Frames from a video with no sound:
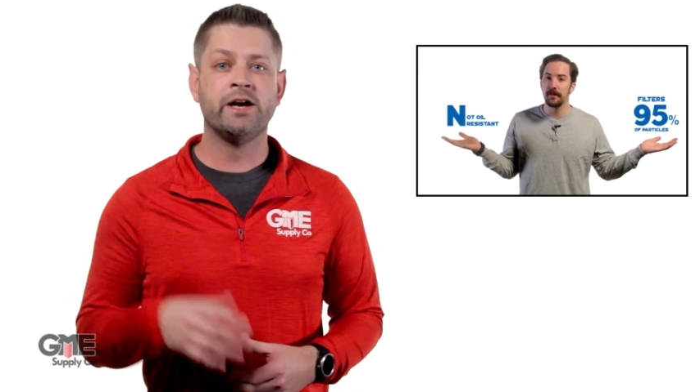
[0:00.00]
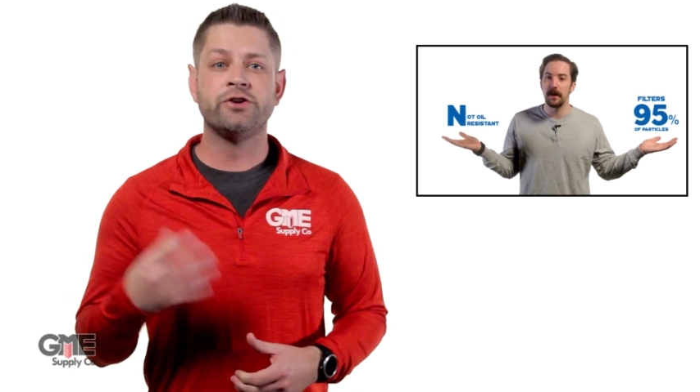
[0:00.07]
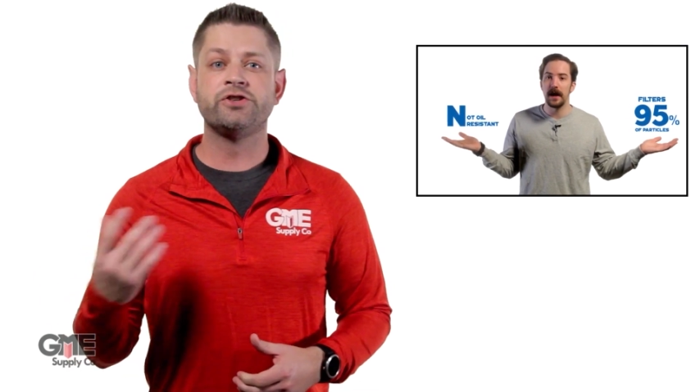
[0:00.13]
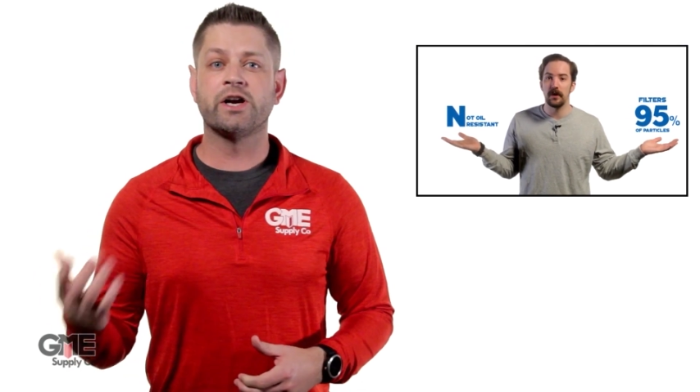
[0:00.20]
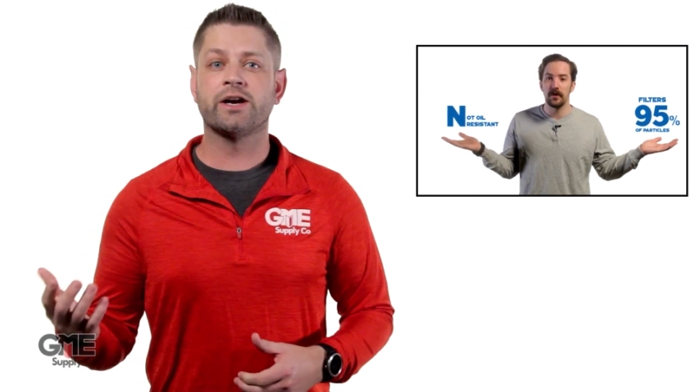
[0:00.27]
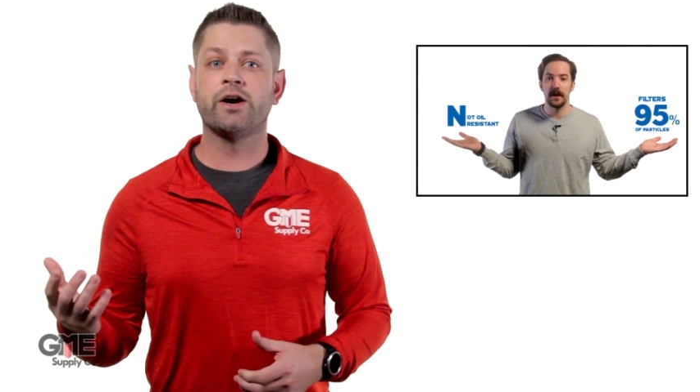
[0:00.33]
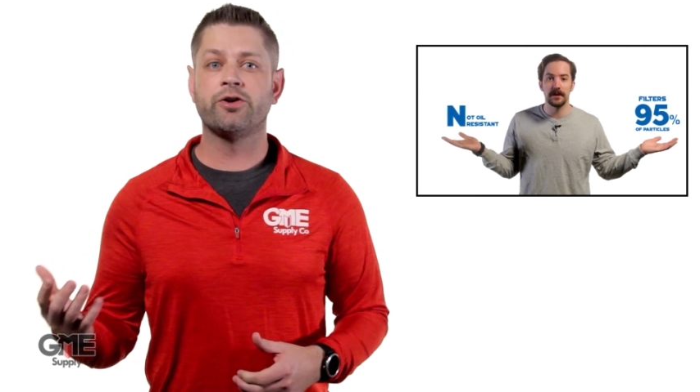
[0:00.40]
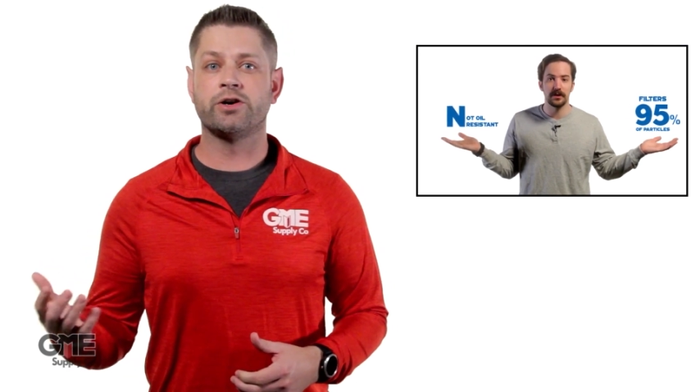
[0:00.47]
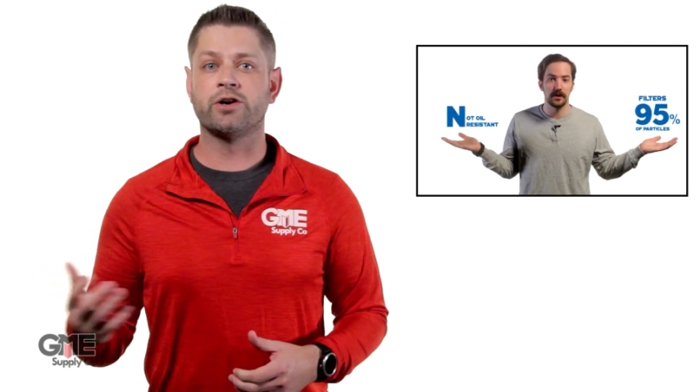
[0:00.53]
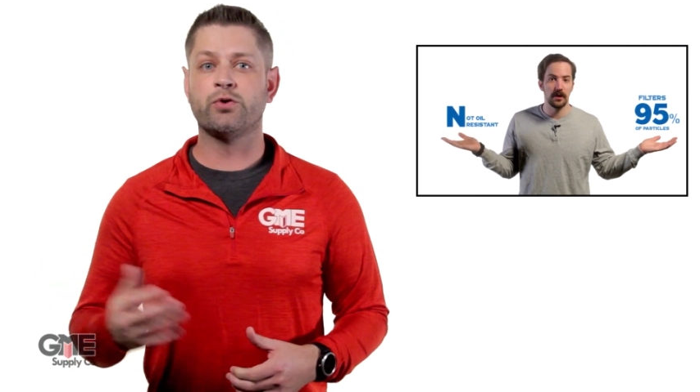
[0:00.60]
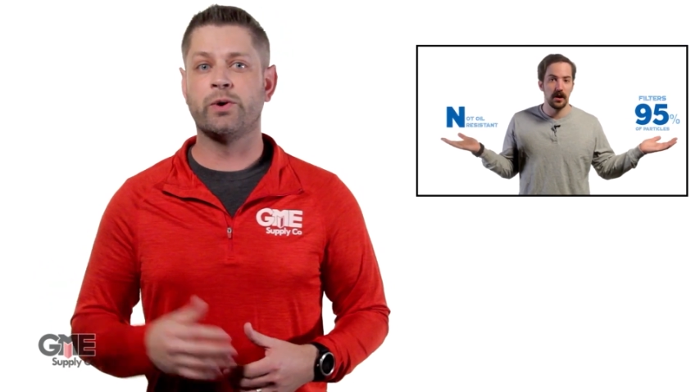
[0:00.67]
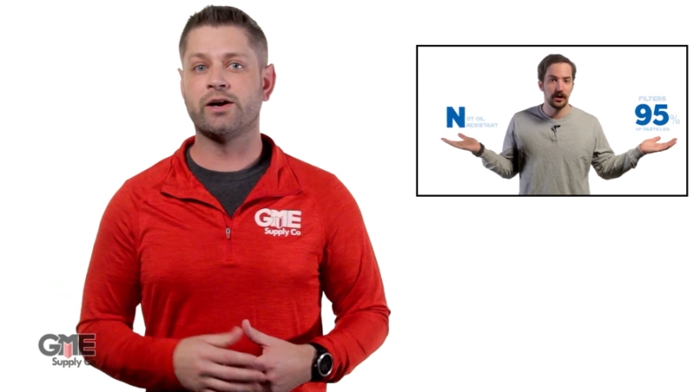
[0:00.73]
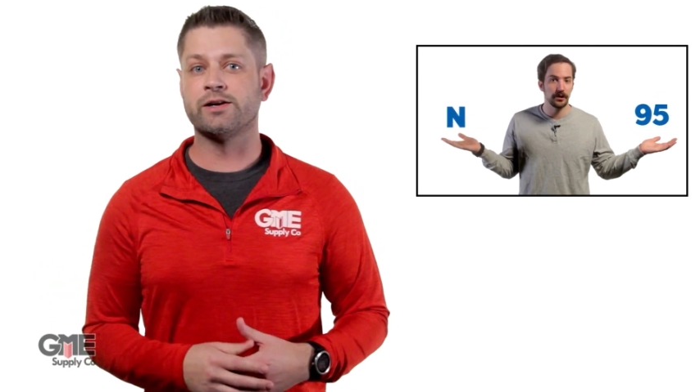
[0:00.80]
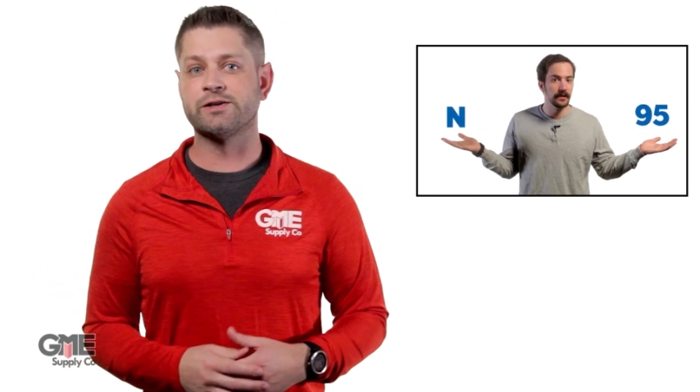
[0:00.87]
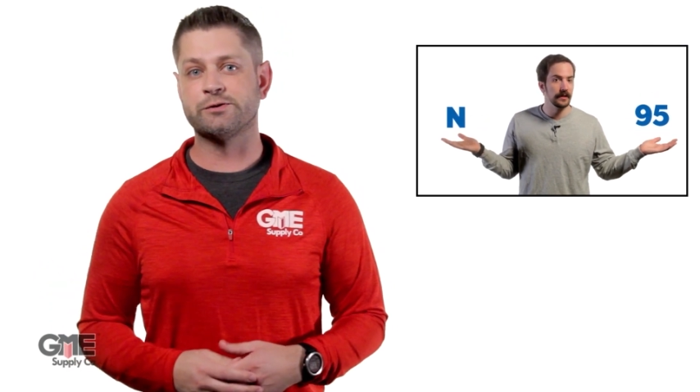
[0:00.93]
check out our
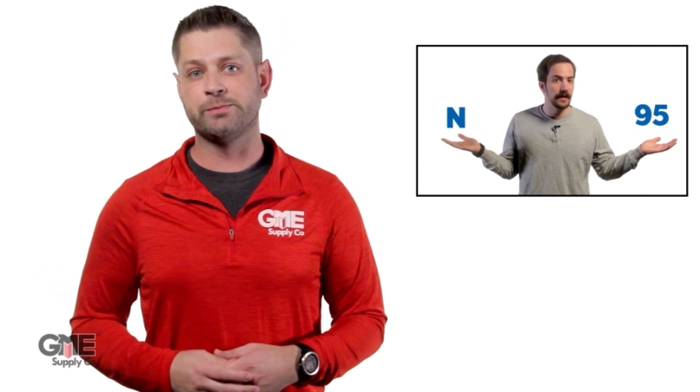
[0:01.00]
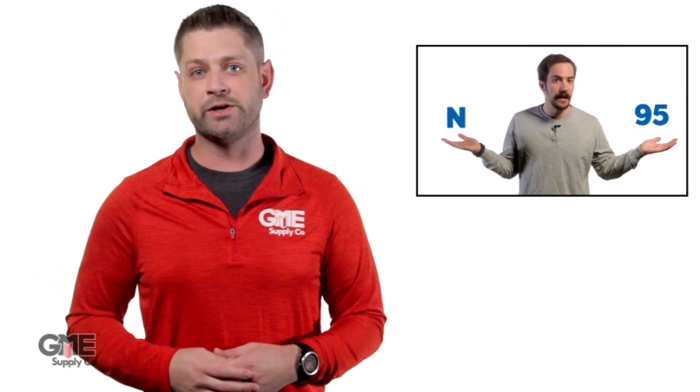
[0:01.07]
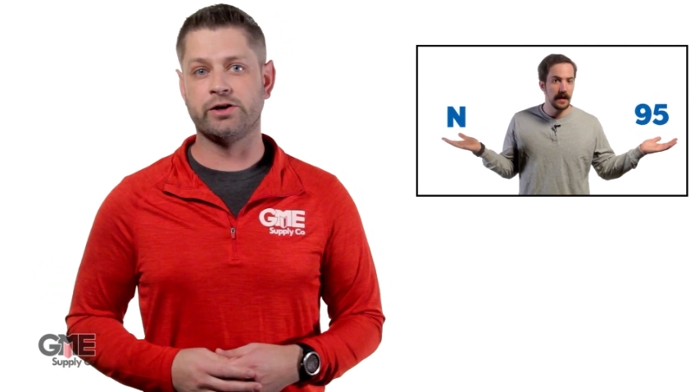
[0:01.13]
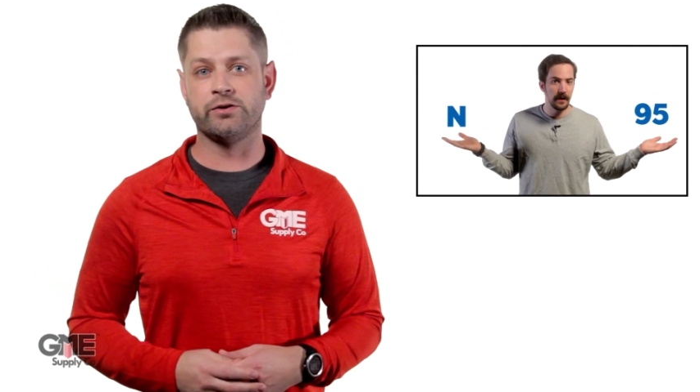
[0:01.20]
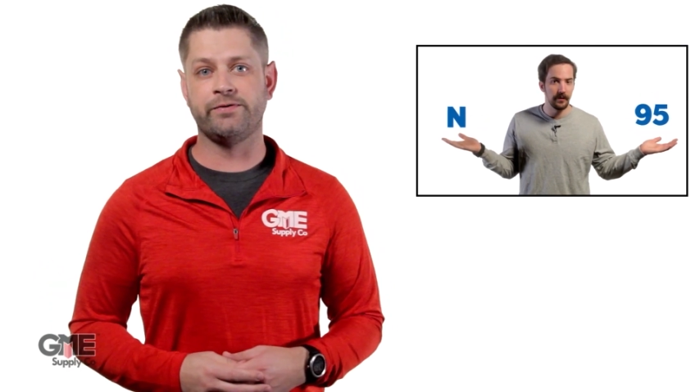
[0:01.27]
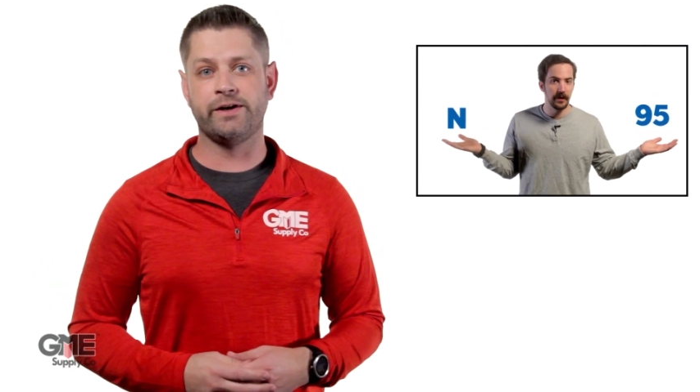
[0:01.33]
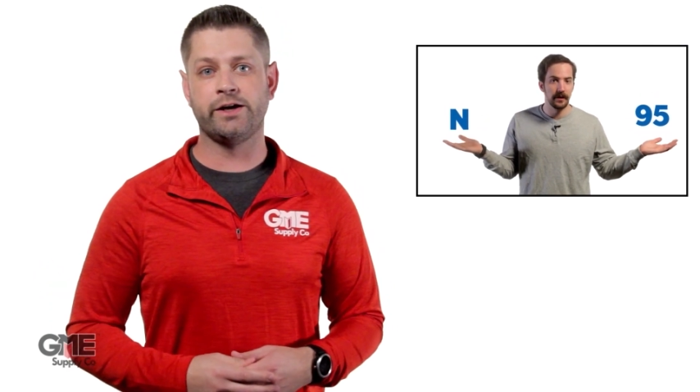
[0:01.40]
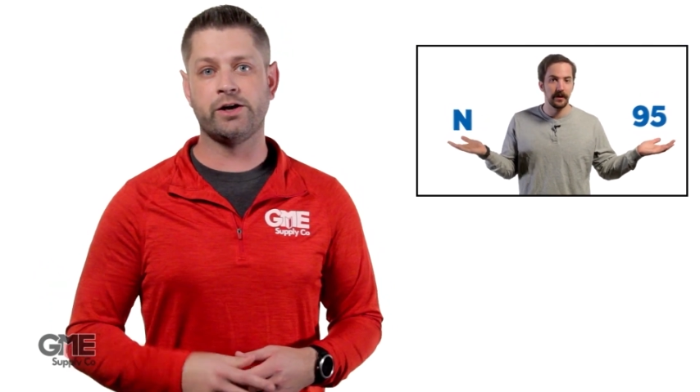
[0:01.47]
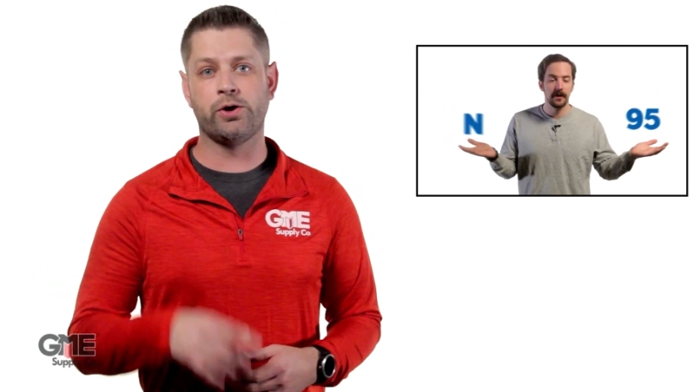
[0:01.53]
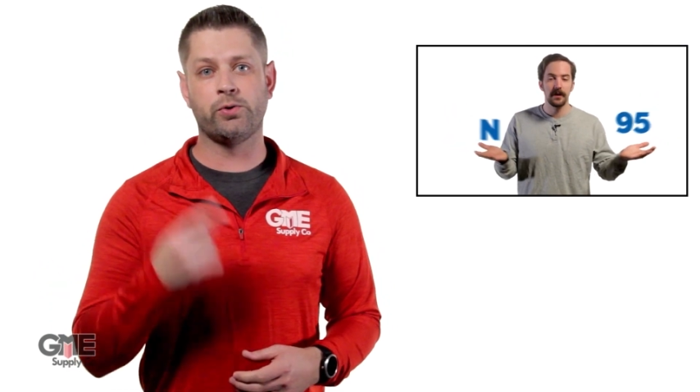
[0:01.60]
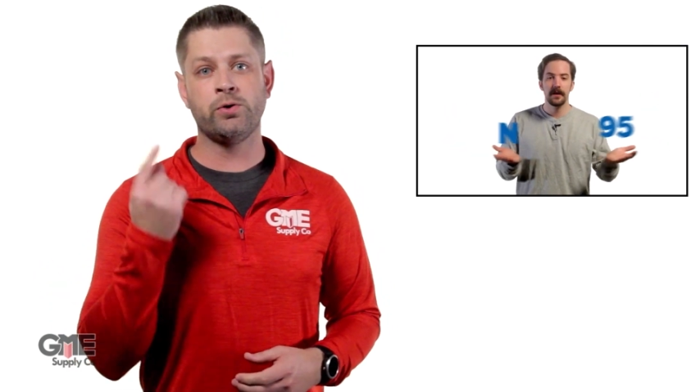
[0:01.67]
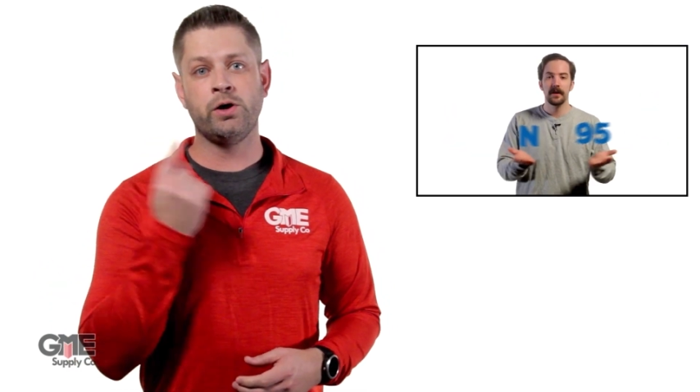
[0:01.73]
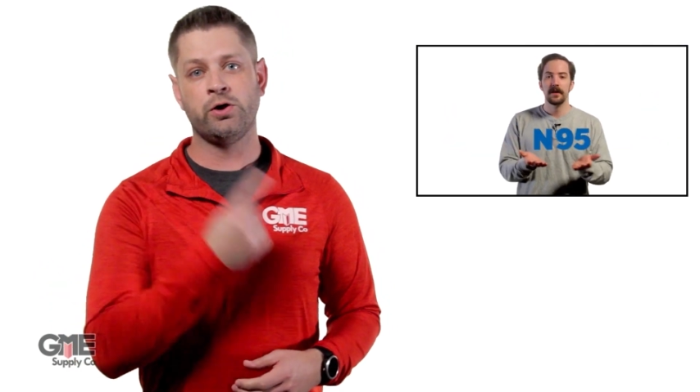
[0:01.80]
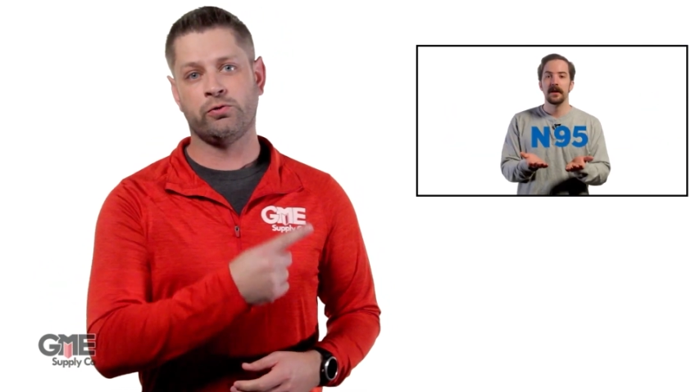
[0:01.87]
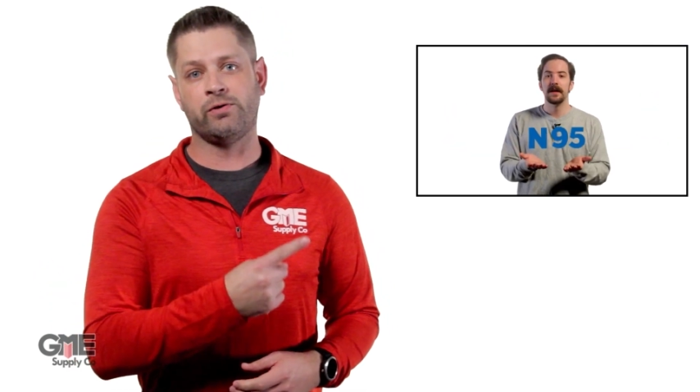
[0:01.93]
quick explainer
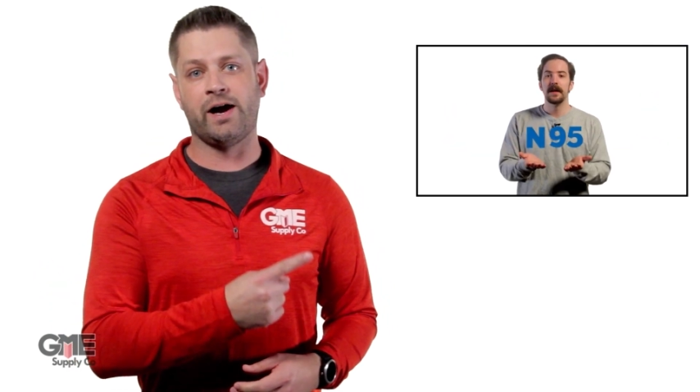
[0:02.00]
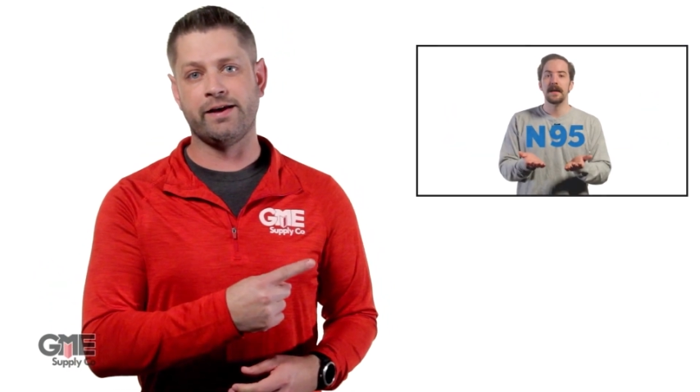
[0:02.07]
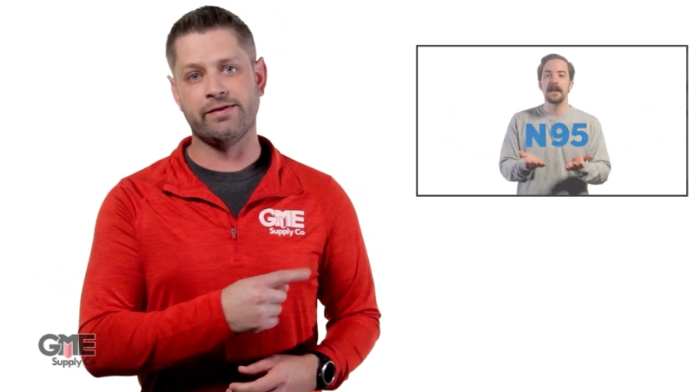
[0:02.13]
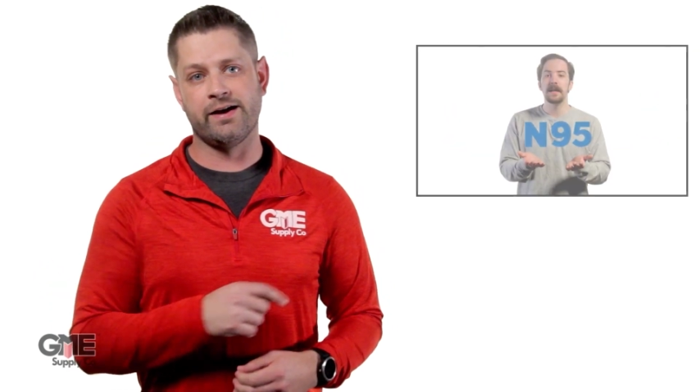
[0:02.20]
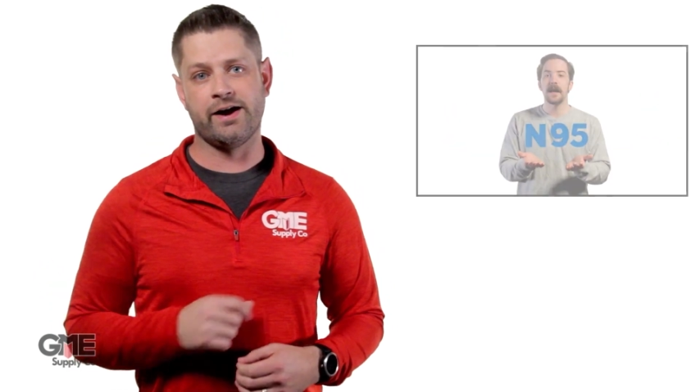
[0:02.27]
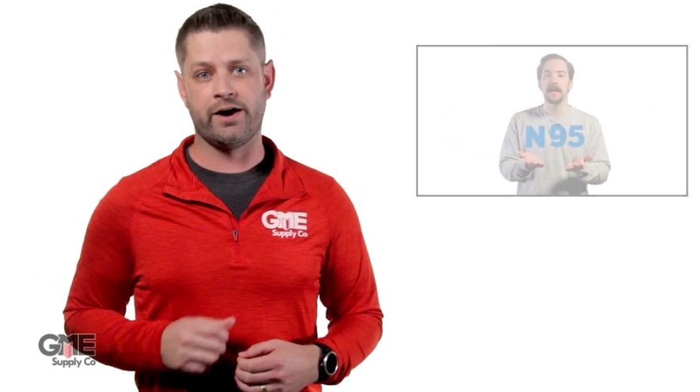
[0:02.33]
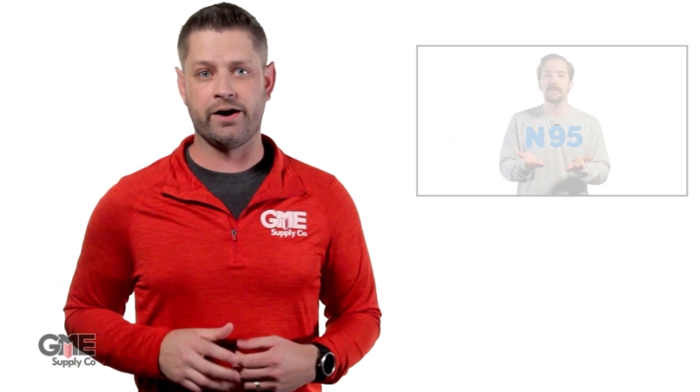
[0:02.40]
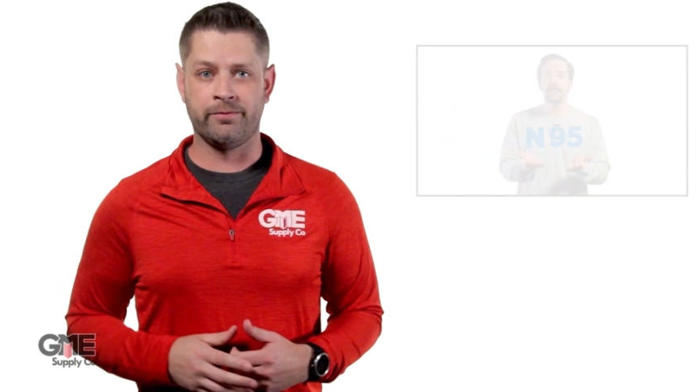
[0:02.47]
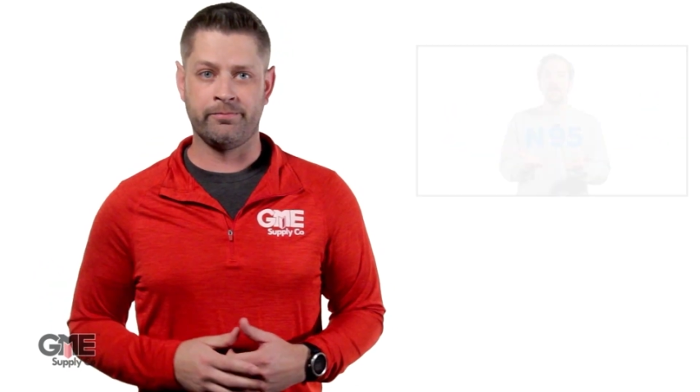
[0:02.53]
video right there.